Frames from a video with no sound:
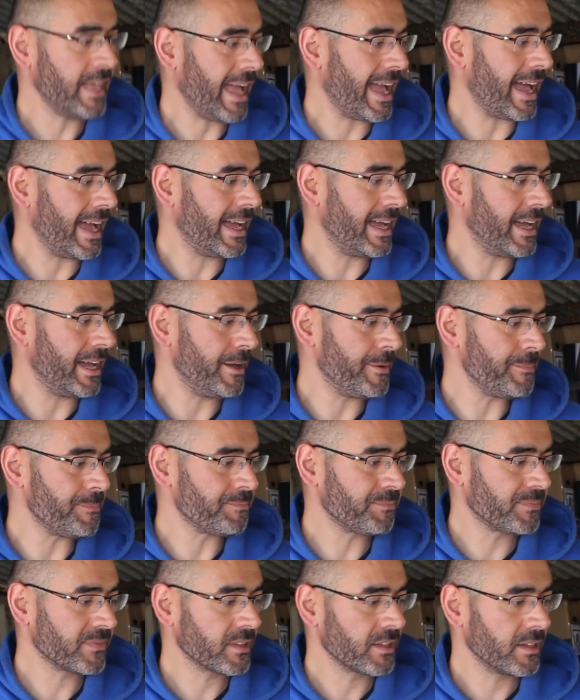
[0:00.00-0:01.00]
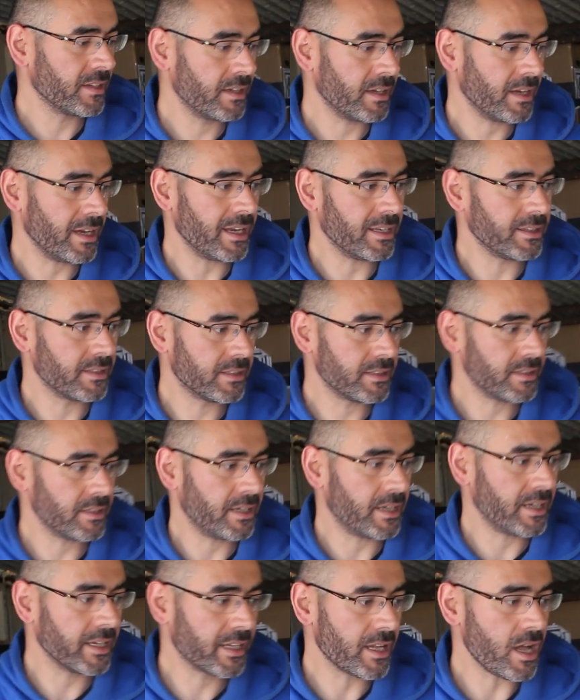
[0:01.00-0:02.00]
and
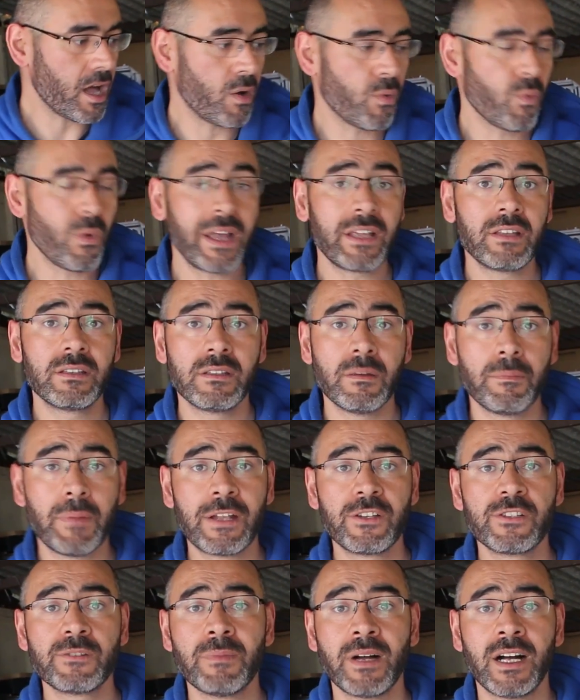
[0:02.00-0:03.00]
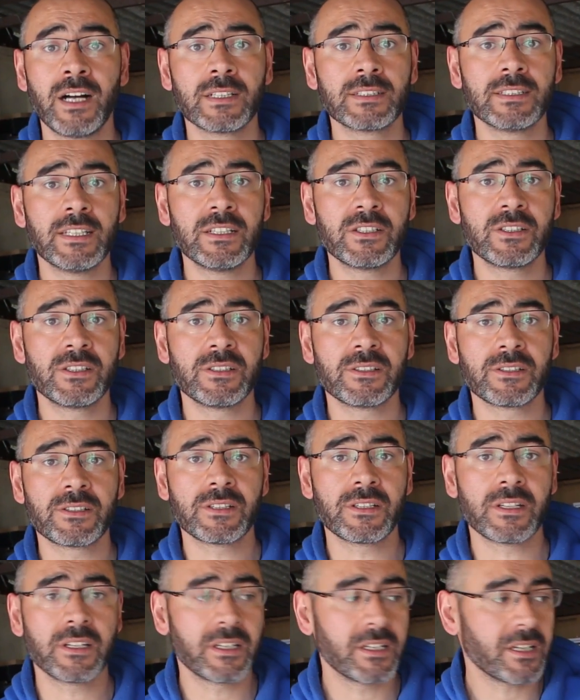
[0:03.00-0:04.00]
I can't wait to benchmark this and
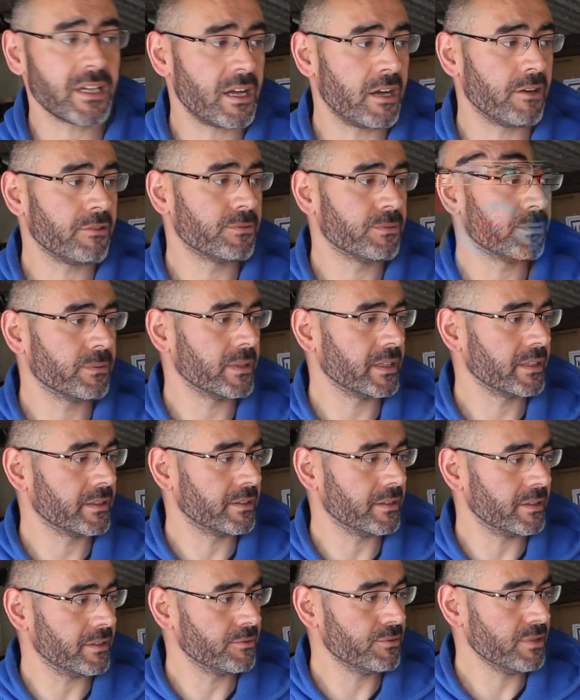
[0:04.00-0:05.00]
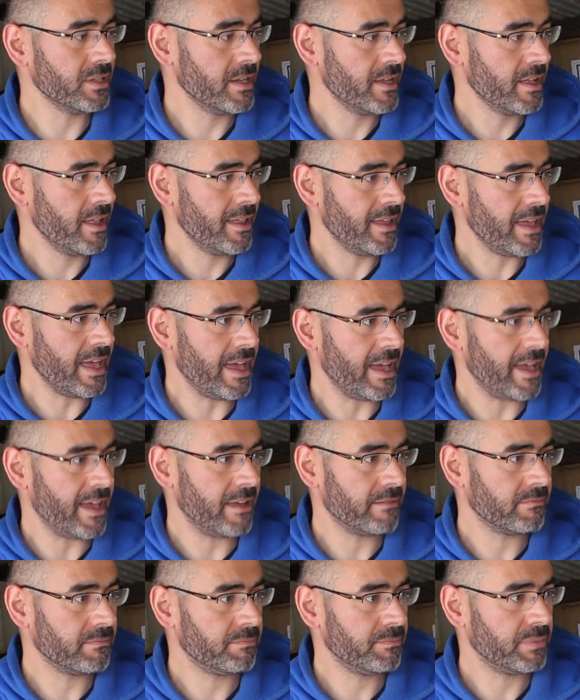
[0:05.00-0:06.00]
see how we do,
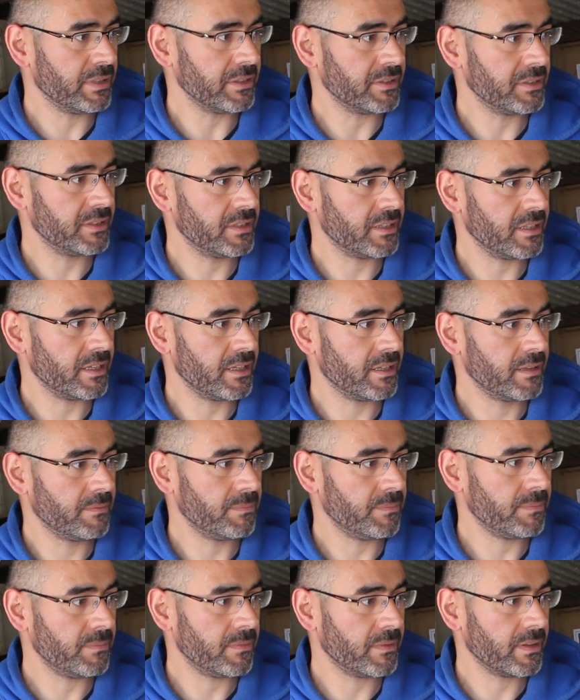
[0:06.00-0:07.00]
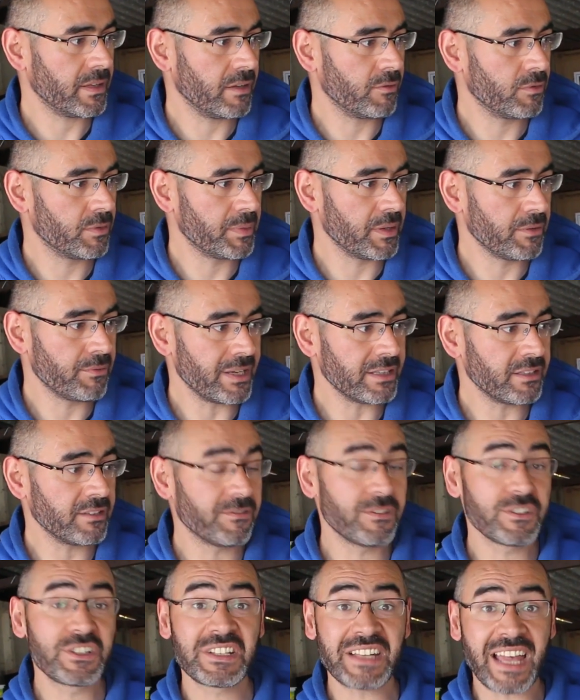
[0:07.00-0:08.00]
but it will be ready
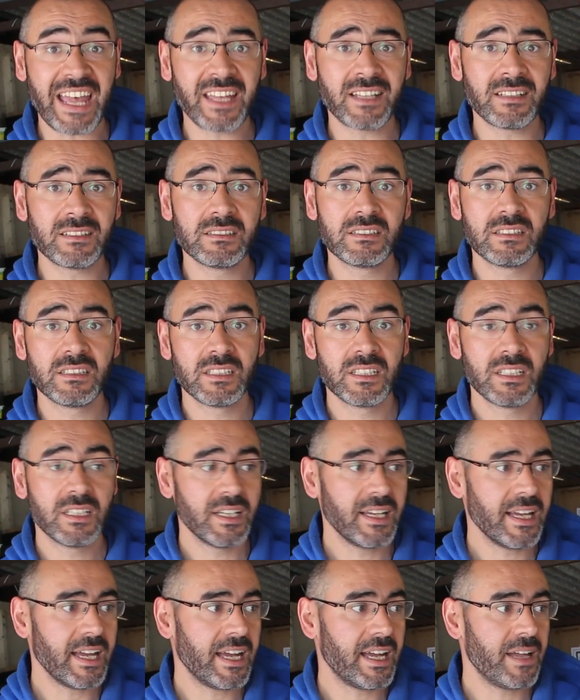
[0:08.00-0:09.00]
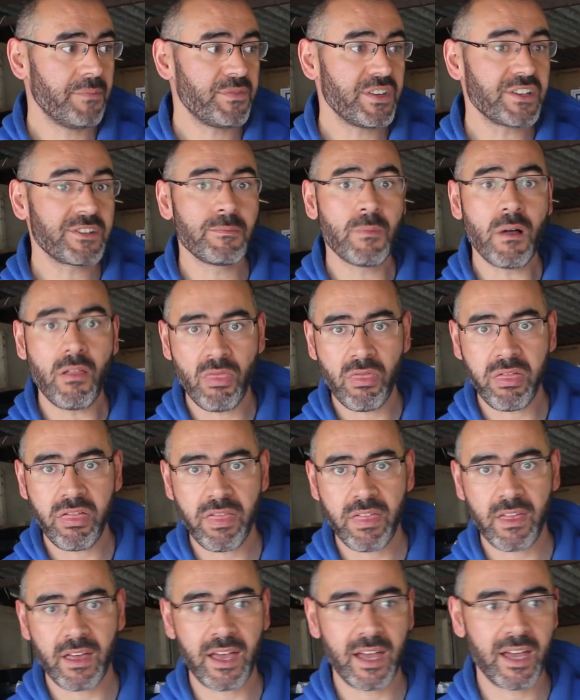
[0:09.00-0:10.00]
for sale this
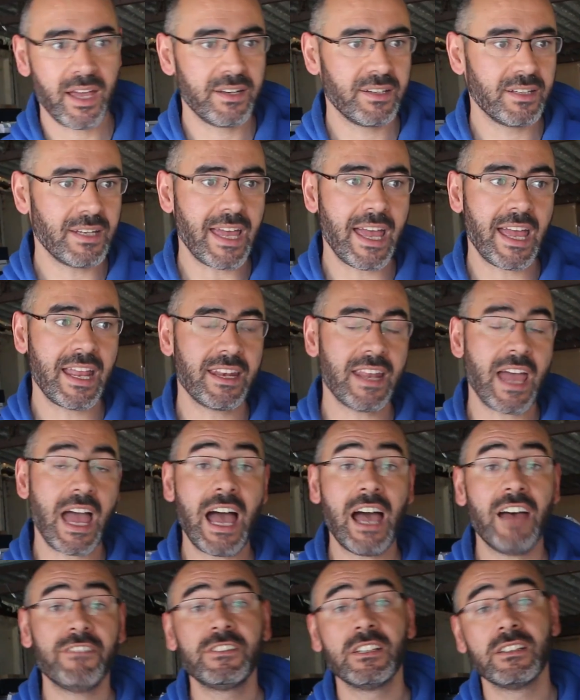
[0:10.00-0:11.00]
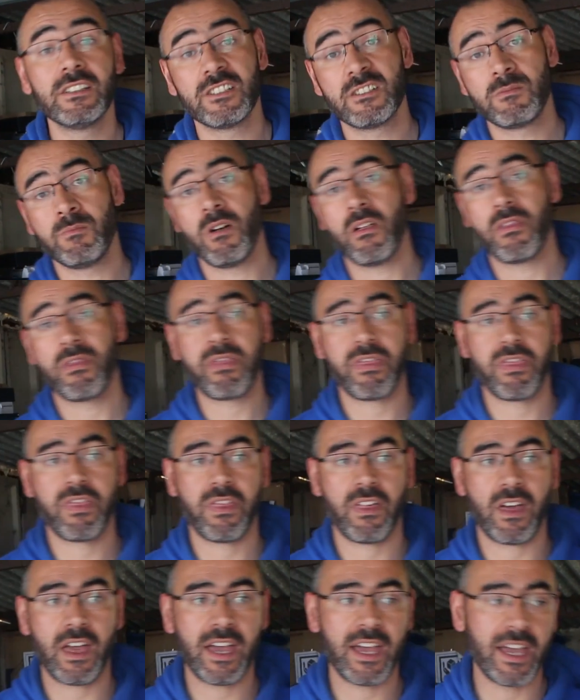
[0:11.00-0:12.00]
month. And then after this
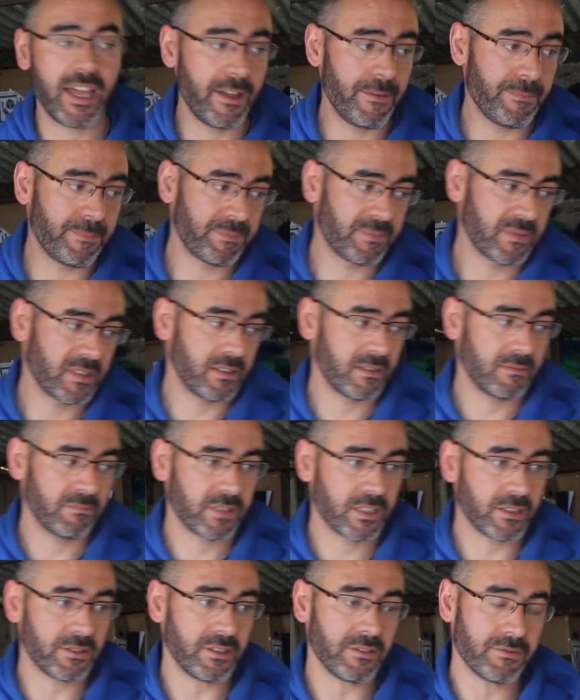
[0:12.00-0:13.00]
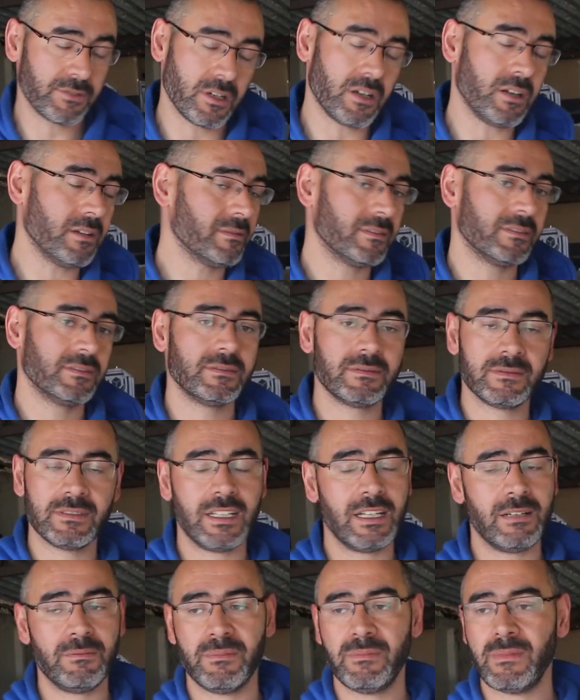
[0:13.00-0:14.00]
month, because
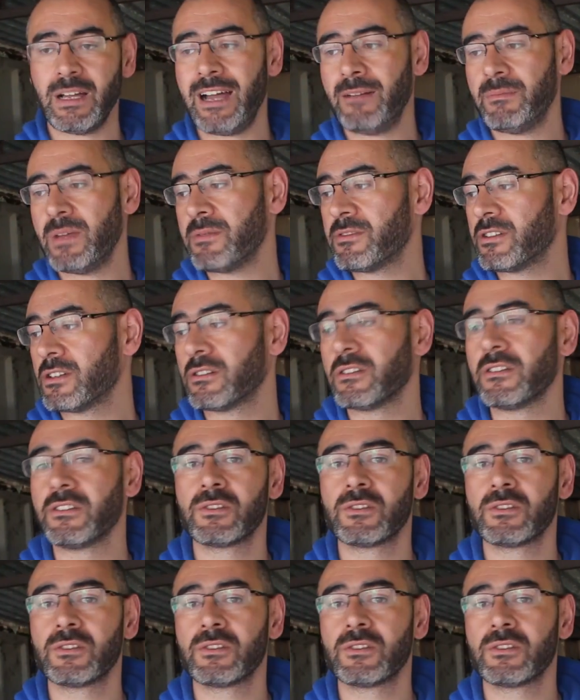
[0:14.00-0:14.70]
I'm absolutely